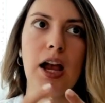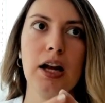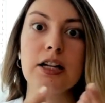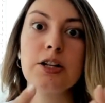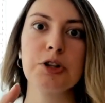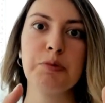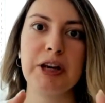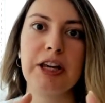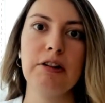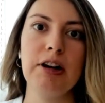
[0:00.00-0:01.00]
And that's what's
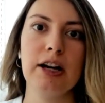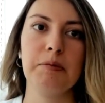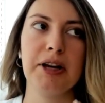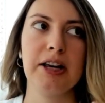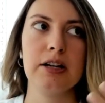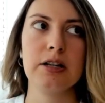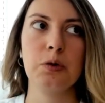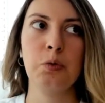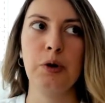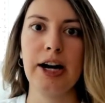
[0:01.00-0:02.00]
peculiar, because
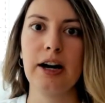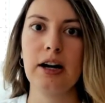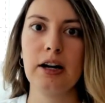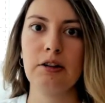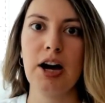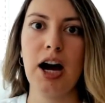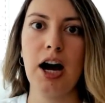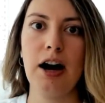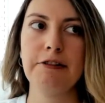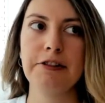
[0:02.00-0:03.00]
where you
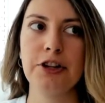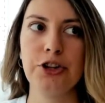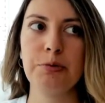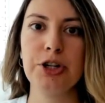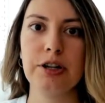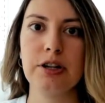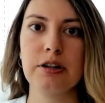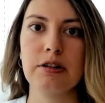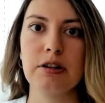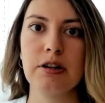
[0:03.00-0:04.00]
have
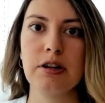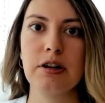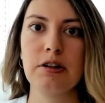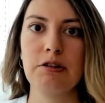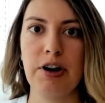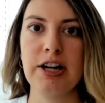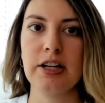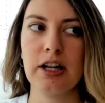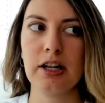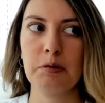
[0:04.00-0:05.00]
Egyptian
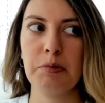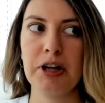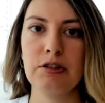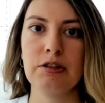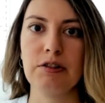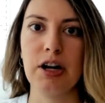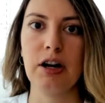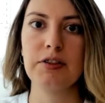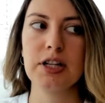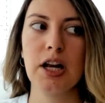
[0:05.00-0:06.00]
writing, yeah, like
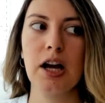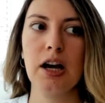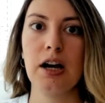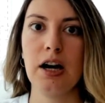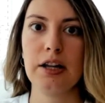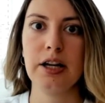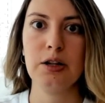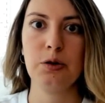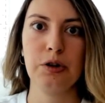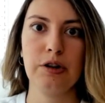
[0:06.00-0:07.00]
pictographs,
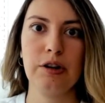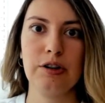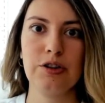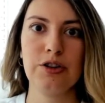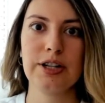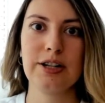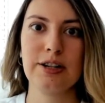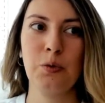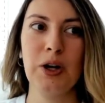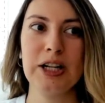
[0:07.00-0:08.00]
that were
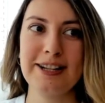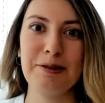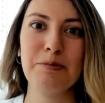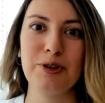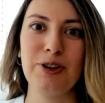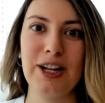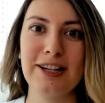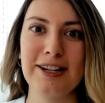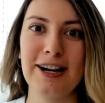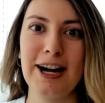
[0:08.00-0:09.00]
just one symbol
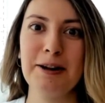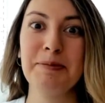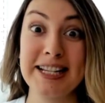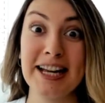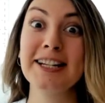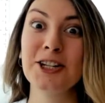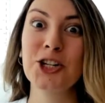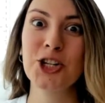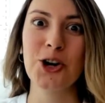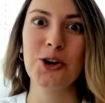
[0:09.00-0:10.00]
at a time, set in
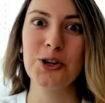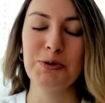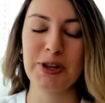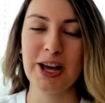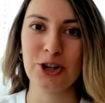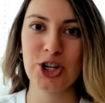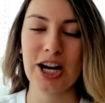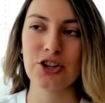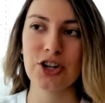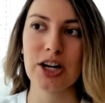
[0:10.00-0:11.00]
stone without
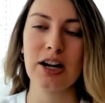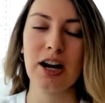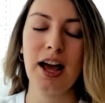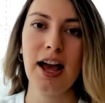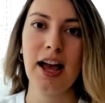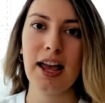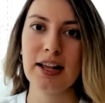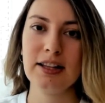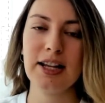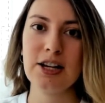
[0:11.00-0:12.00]
changing.
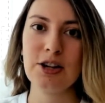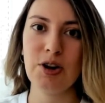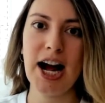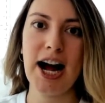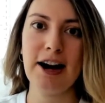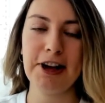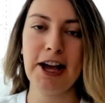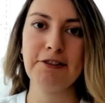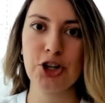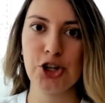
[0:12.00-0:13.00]
And then you have
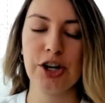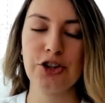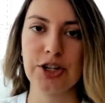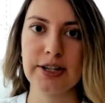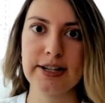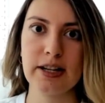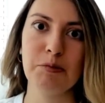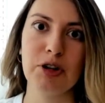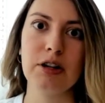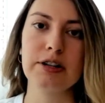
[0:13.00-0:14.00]
ever-changing
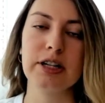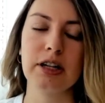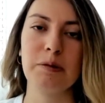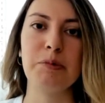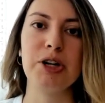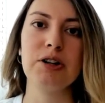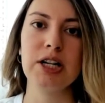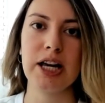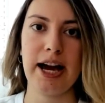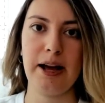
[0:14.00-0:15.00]
symbols in a
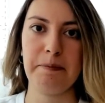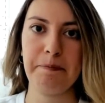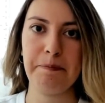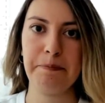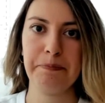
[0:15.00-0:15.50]
computer game.